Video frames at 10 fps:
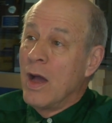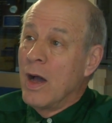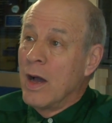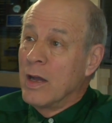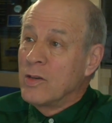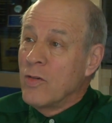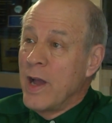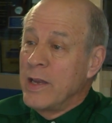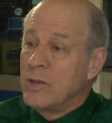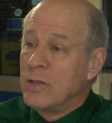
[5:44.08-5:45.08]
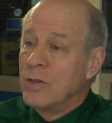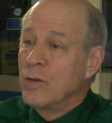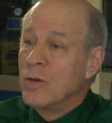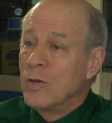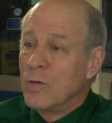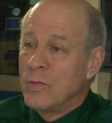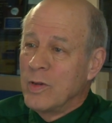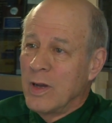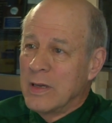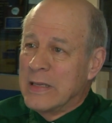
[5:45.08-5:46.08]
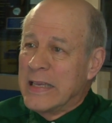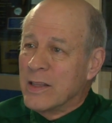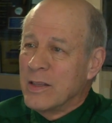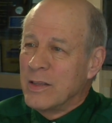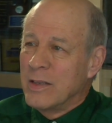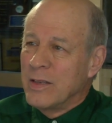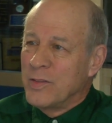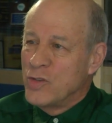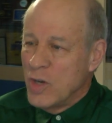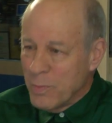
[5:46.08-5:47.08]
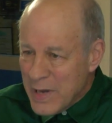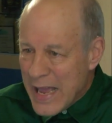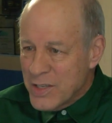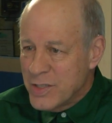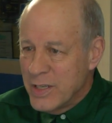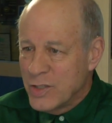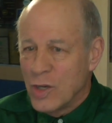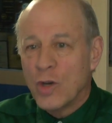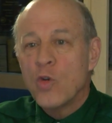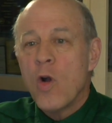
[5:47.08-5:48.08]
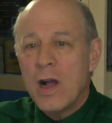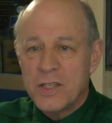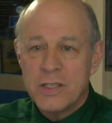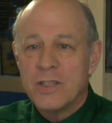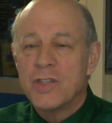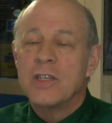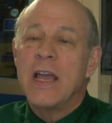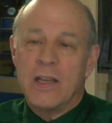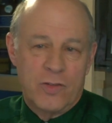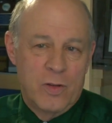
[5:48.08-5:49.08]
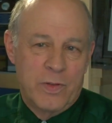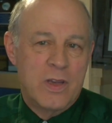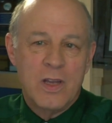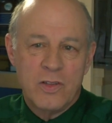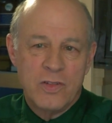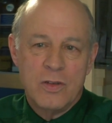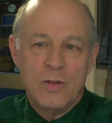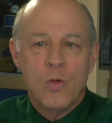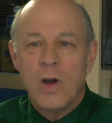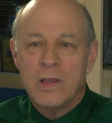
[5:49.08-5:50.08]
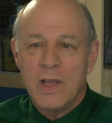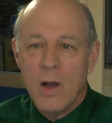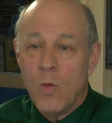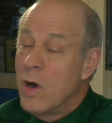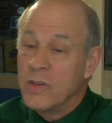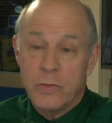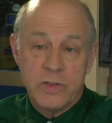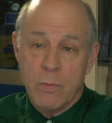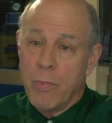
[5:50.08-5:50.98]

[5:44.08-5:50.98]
uh, trying to uh, get gymnastics across the state so kids knew what that was. It was a